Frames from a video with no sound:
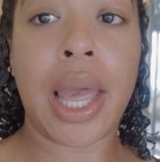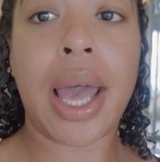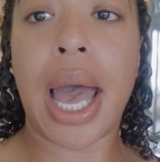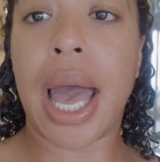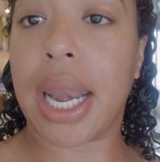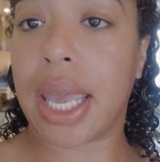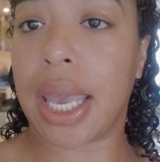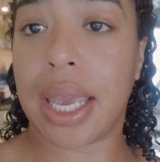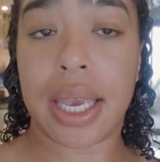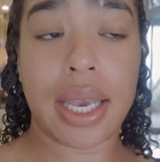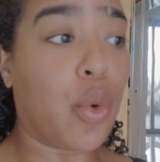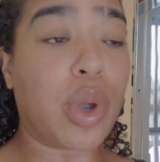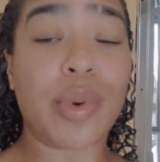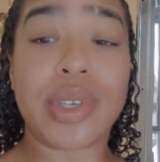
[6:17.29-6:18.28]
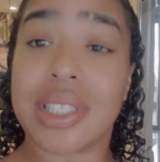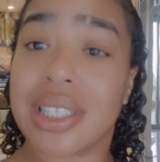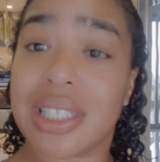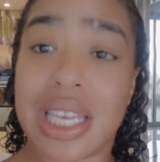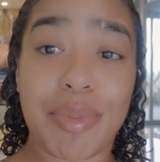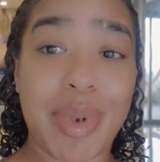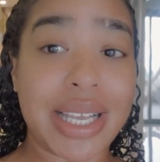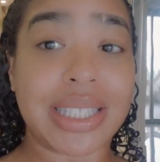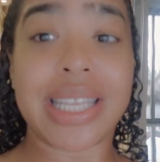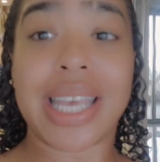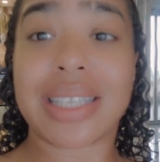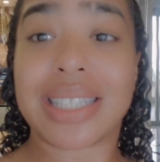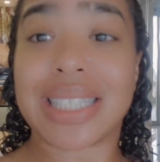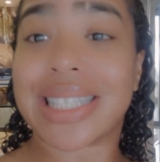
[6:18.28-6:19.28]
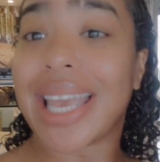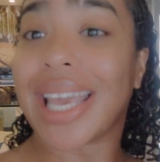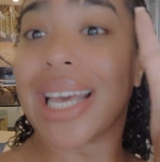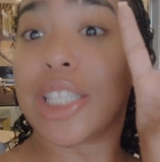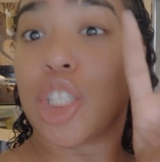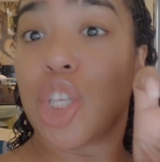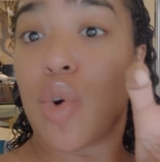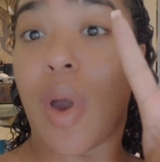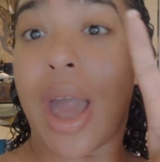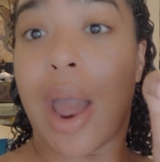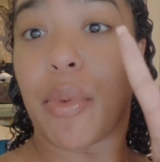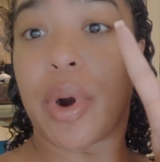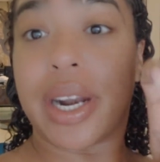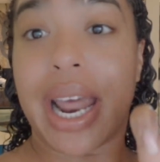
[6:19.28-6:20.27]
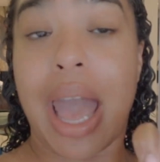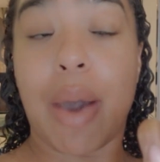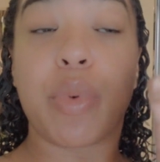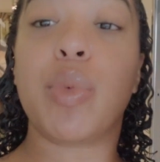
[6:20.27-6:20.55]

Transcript: Honey, we went to sleep at 6 to take a 2-hour nap.